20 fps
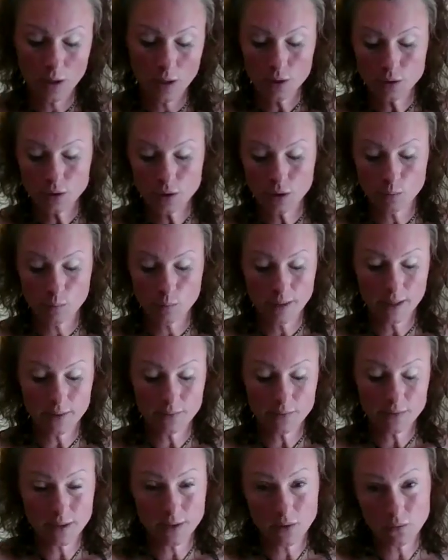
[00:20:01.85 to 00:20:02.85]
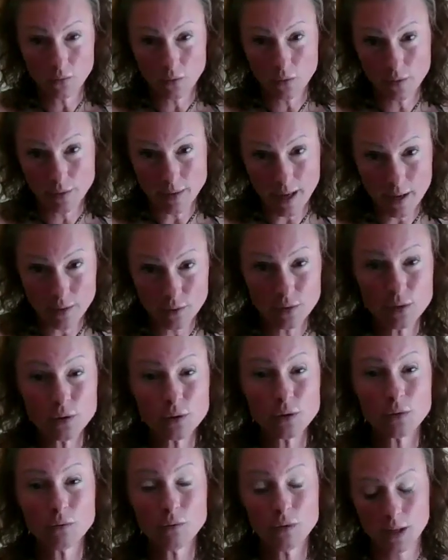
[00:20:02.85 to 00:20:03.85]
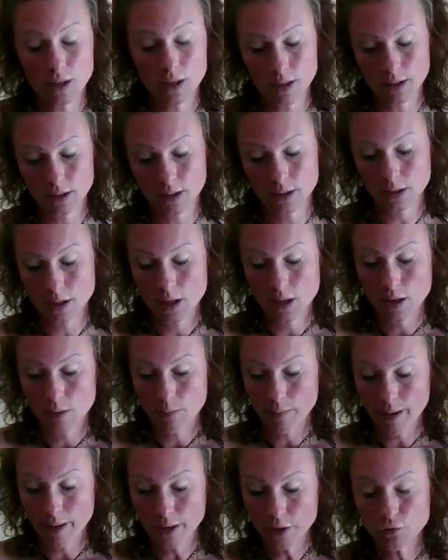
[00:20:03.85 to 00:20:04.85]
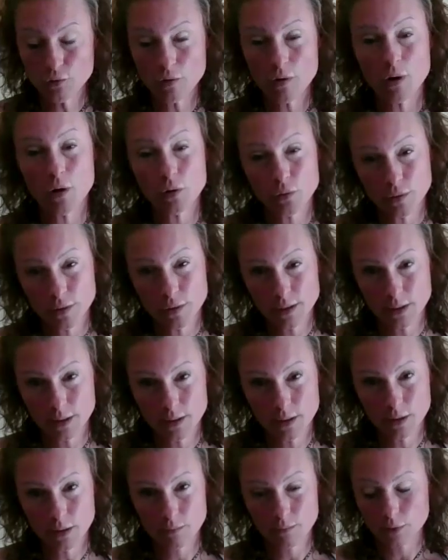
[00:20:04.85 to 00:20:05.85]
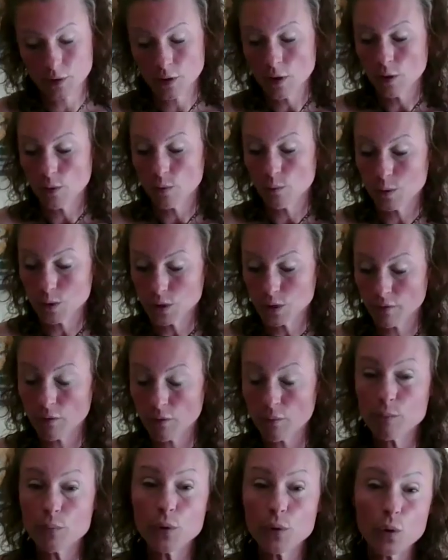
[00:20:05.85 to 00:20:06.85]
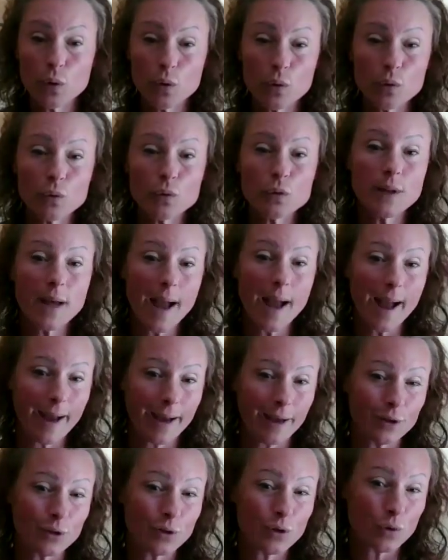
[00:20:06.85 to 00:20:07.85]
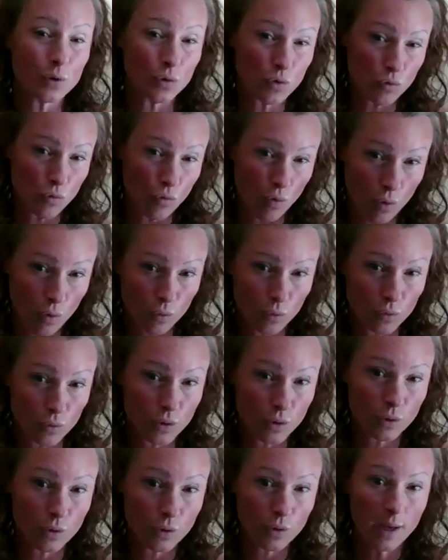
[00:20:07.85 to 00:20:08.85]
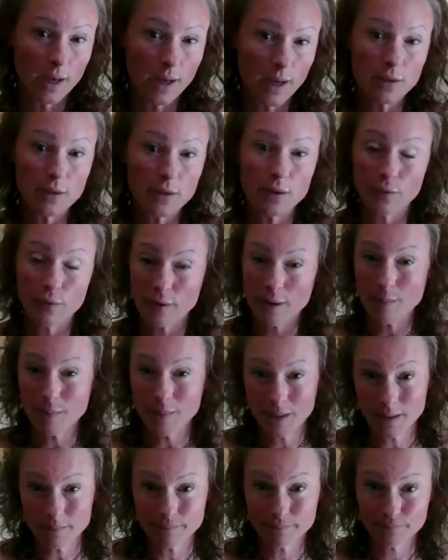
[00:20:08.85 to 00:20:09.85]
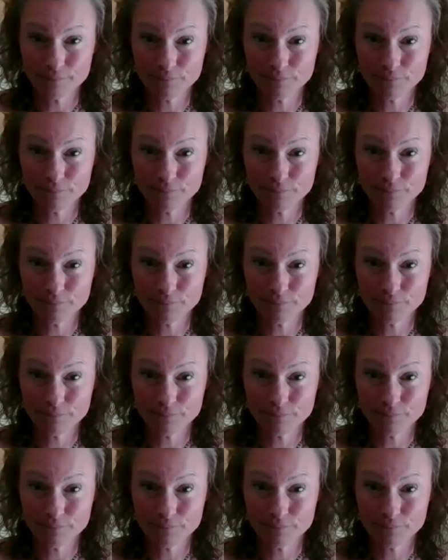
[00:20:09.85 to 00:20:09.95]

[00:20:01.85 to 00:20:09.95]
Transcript: So we have seen for thousands of years patriarchal systems which have abused and controlled the feminine.